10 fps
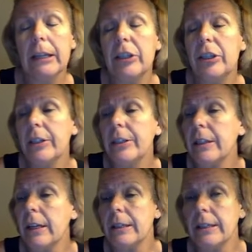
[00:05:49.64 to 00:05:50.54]

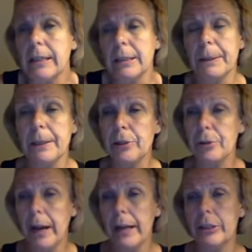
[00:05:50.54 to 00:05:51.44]
just assessment
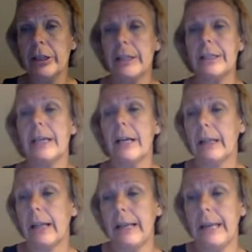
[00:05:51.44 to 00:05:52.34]
strategies,
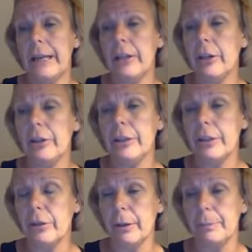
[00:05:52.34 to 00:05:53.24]
like in your
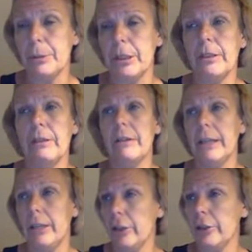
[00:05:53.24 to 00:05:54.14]
description,
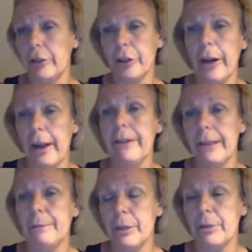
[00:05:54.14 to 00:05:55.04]
then you're having
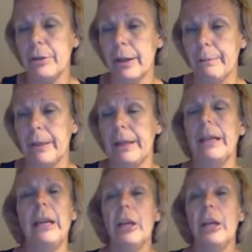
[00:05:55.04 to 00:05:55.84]
them do something.